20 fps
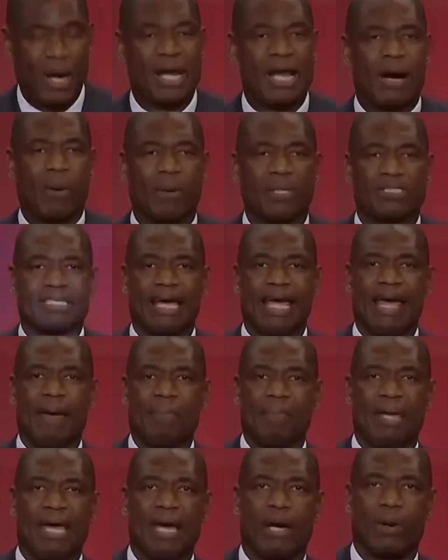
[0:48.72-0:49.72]
I was
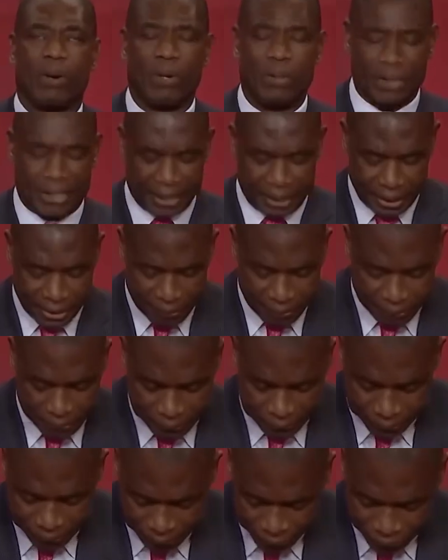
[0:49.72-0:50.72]
an NBA rookie,
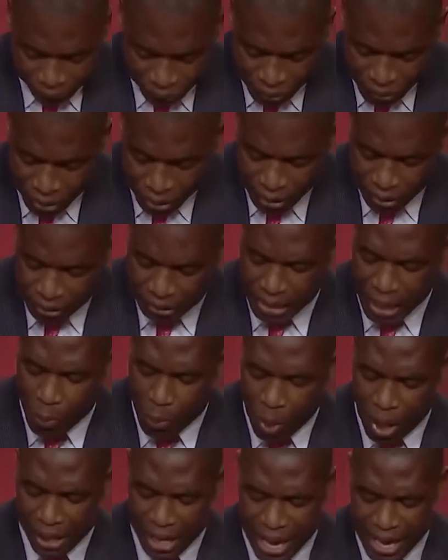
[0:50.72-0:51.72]

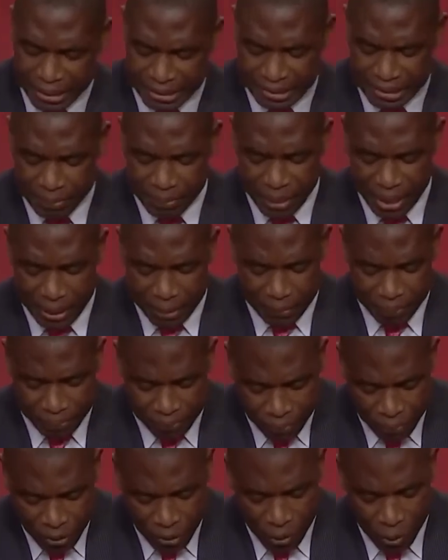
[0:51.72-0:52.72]
someone asked me
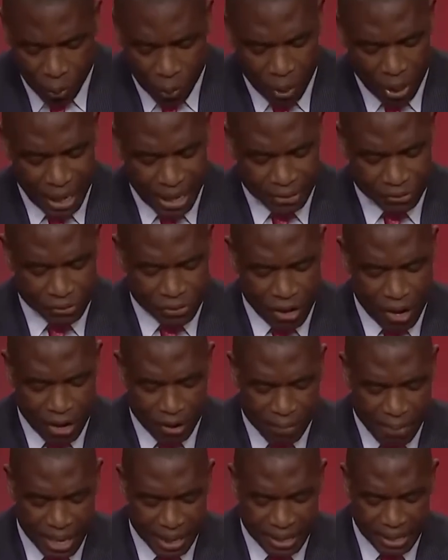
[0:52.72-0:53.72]
what I thought
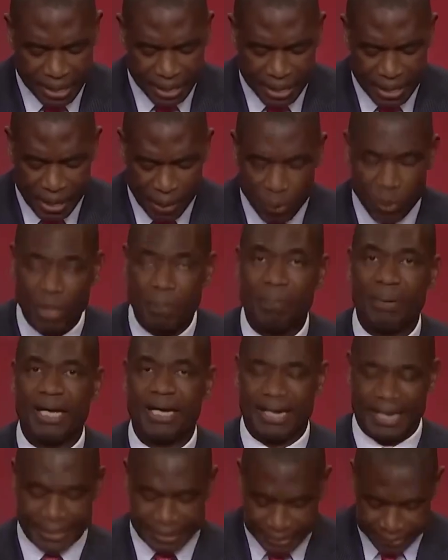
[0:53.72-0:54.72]
my career would be
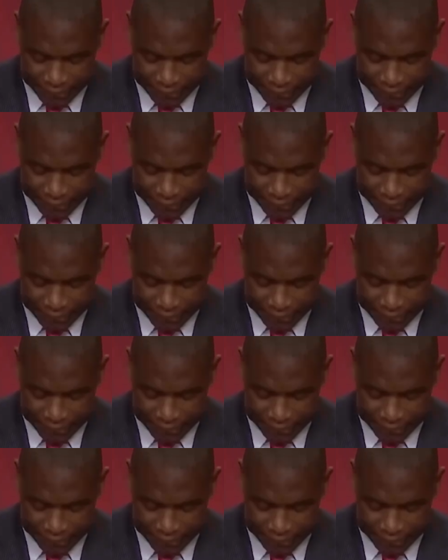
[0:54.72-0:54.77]
like.